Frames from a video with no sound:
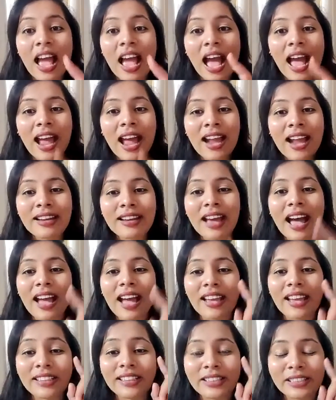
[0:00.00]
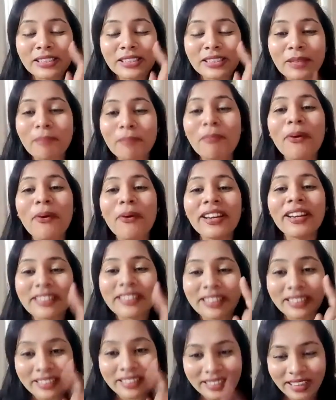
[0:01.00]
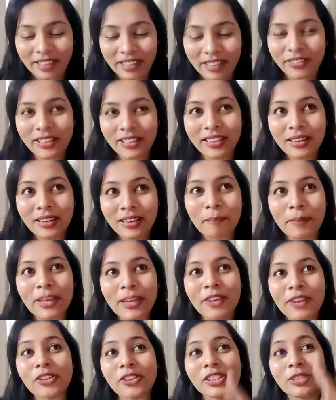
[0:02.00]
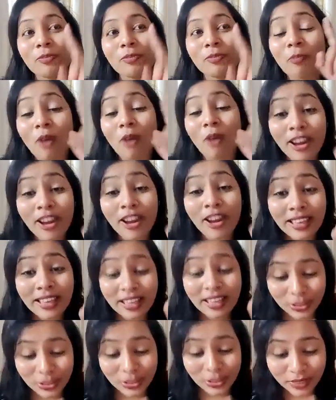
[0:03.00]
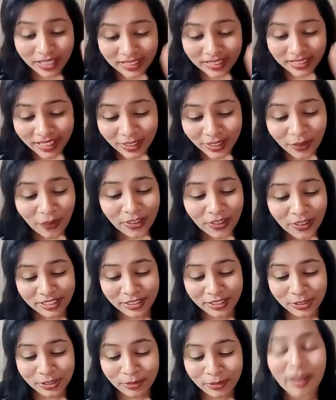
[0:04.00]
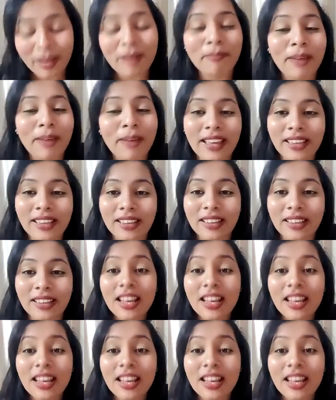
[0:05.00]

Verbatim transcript: And I disappointed devil because morning as soon as I got into my bank,